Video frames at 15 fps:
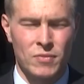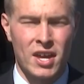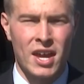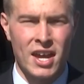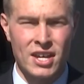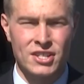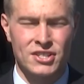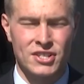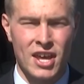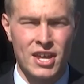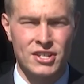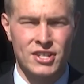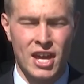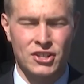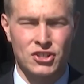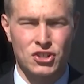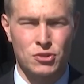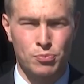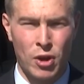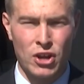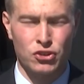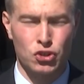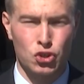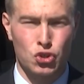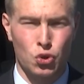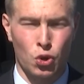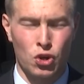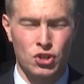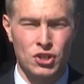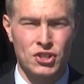Hayes says that despite the
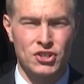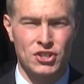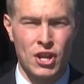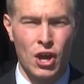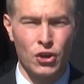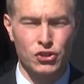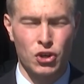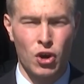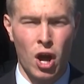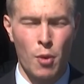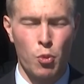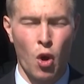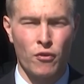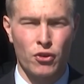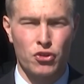shortages, sales are up over